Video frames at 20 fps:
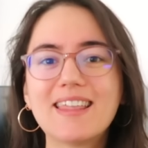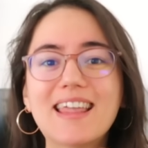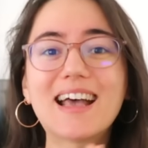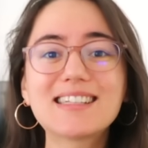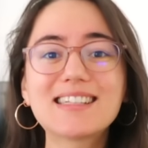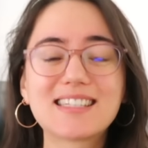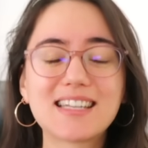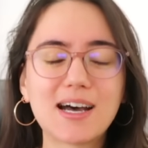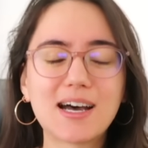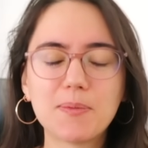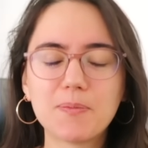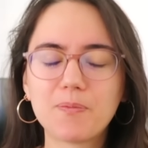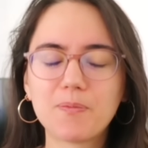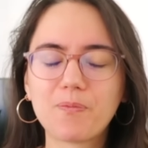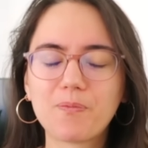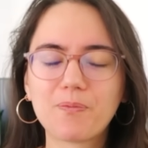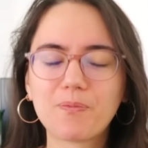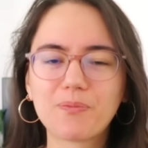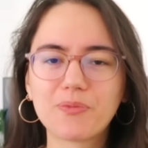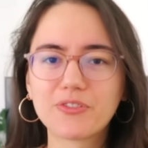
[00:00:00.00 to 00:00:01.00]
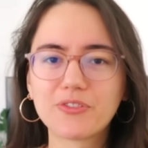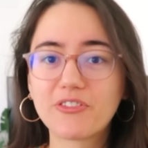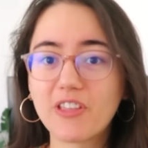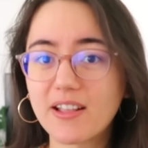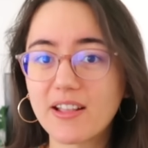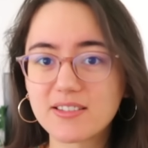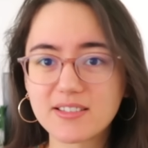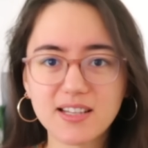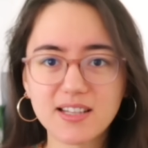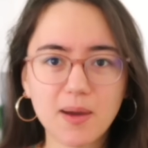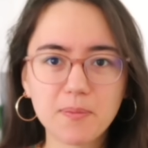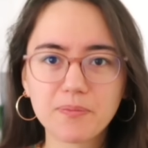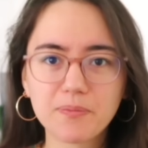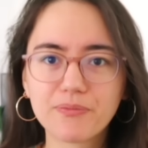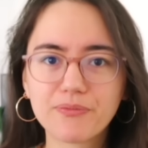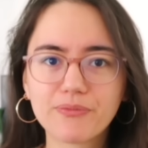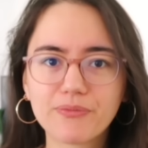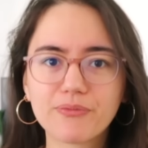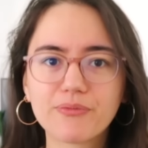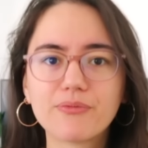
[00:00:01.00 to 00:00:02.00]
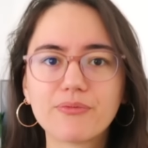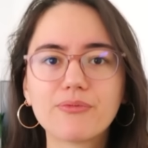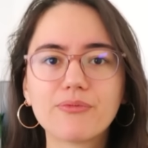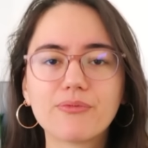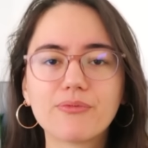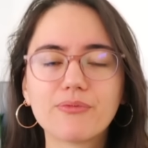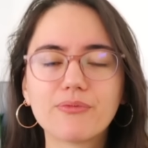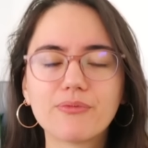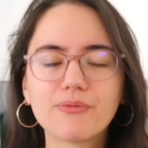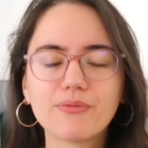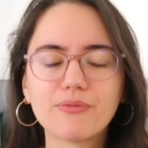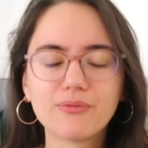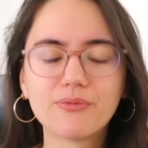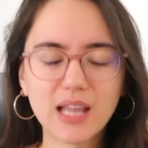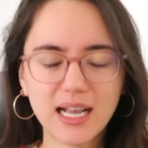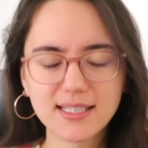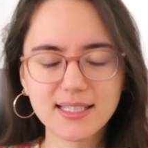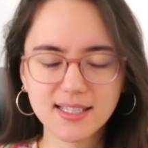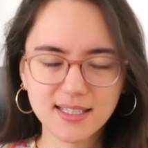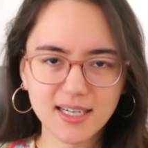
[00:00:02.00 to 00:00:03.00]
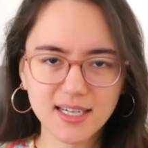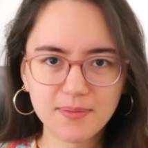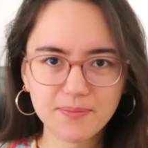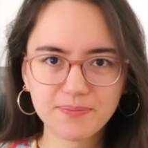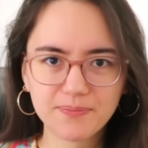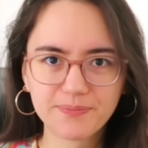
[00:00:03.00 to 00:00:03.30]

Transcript: That's dumb. That's dumb. That's dumb.